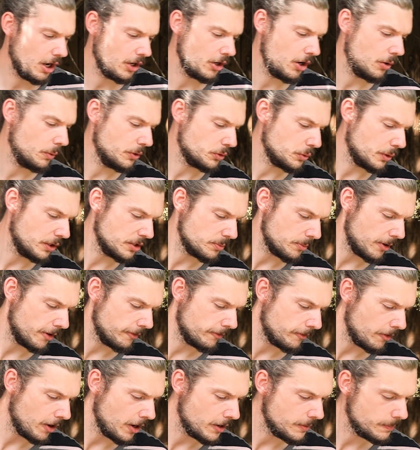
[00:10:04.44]
I know which one's my
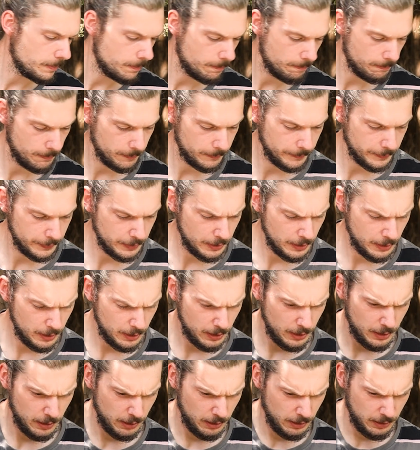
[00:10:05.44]
front.
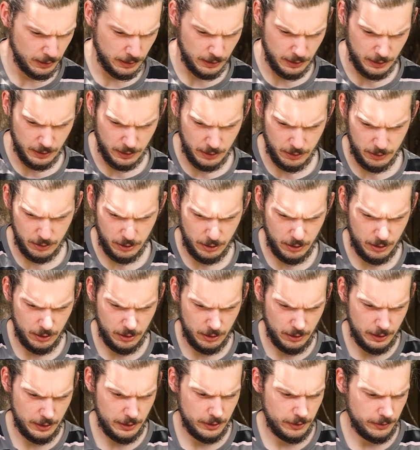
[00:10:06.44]

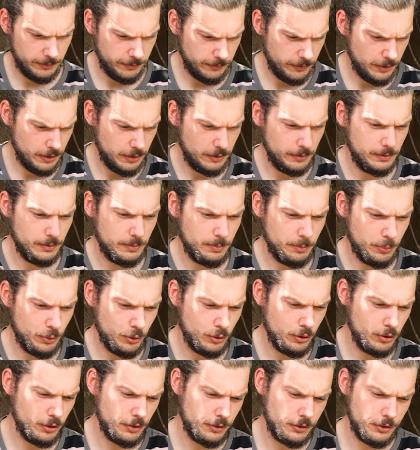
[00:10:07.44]
That is the front
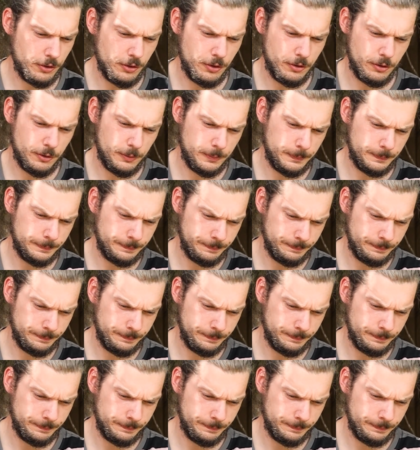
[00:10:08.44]
board, so